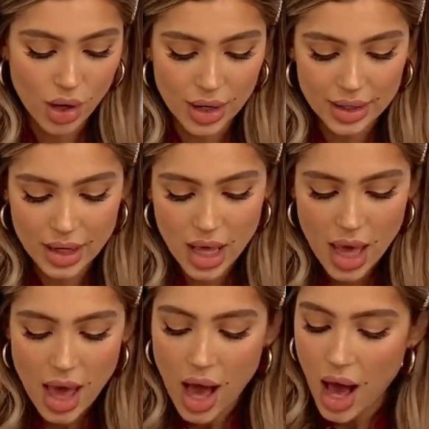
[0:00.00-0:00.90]
on
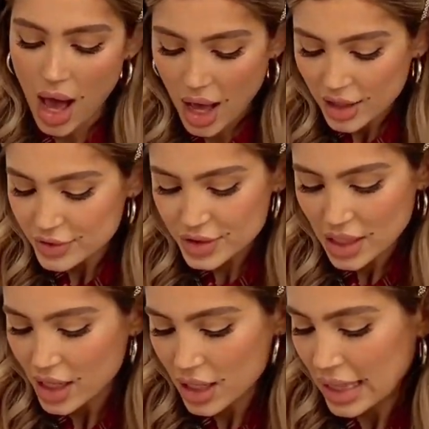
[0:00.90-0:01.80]
after,
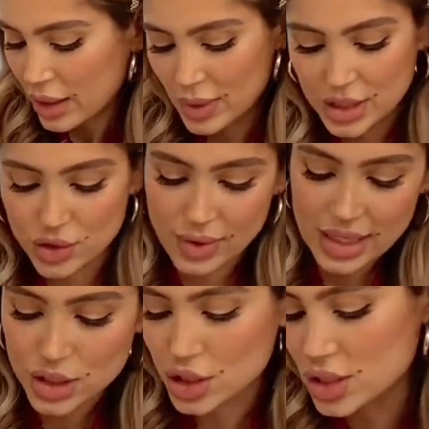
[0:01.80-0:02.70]
like when you reach your